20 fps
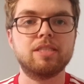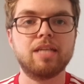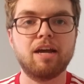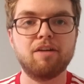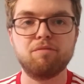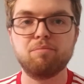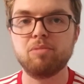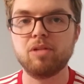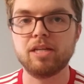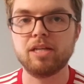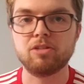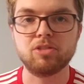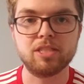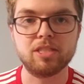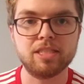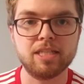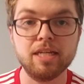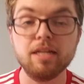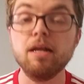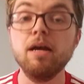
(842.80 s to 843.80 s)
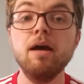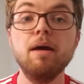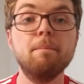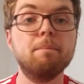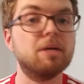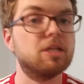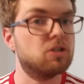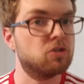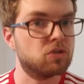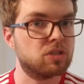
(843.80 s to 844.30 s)
have players sit,
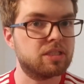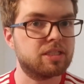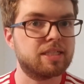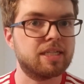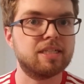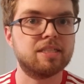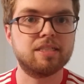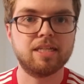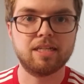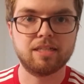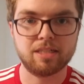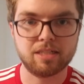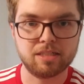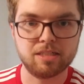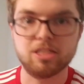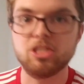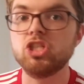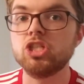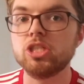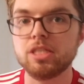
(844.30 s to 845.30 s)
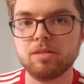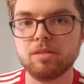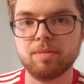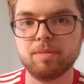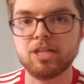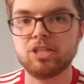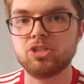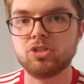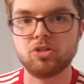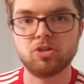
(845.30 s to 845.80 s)
but you'll stay standing just to
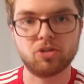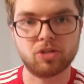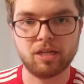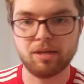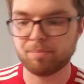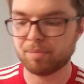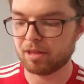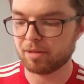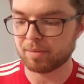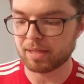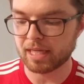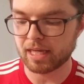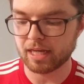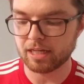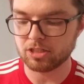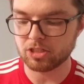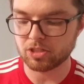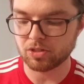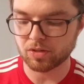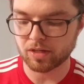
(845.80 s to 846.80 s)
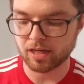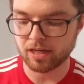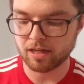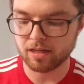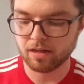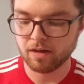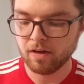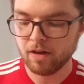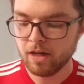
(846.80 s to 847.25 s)
make sure you're keeping them engaged, okay?